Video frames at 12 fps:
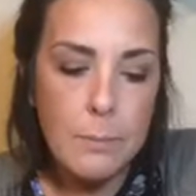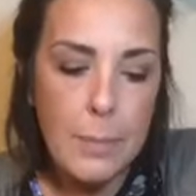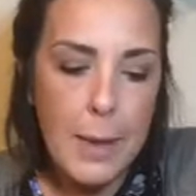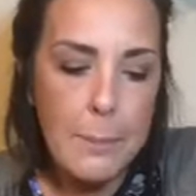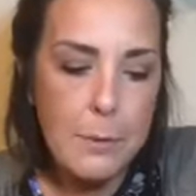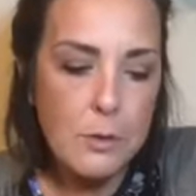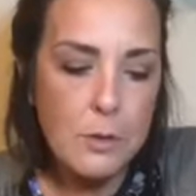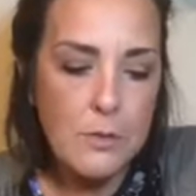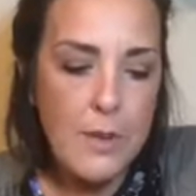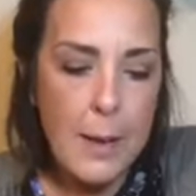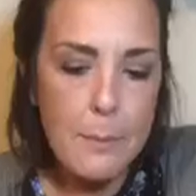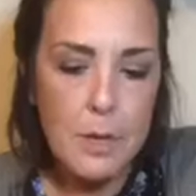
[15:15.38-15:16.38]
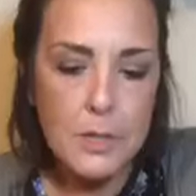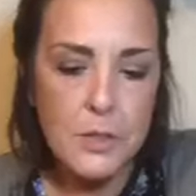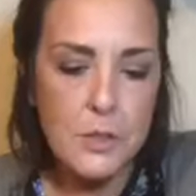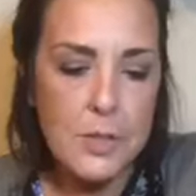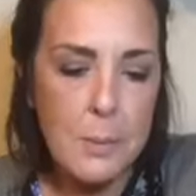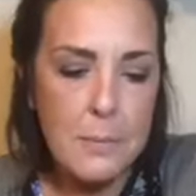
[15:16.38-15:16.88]
papers or fabrics
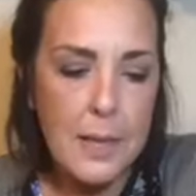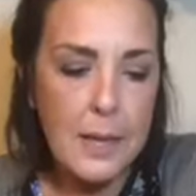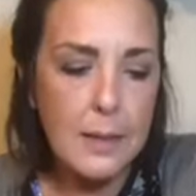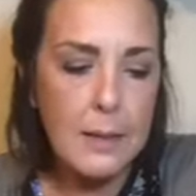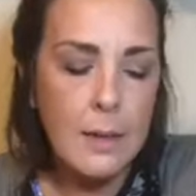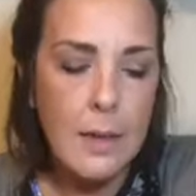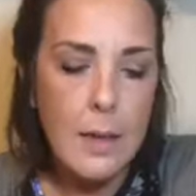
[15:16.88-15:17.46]
or something,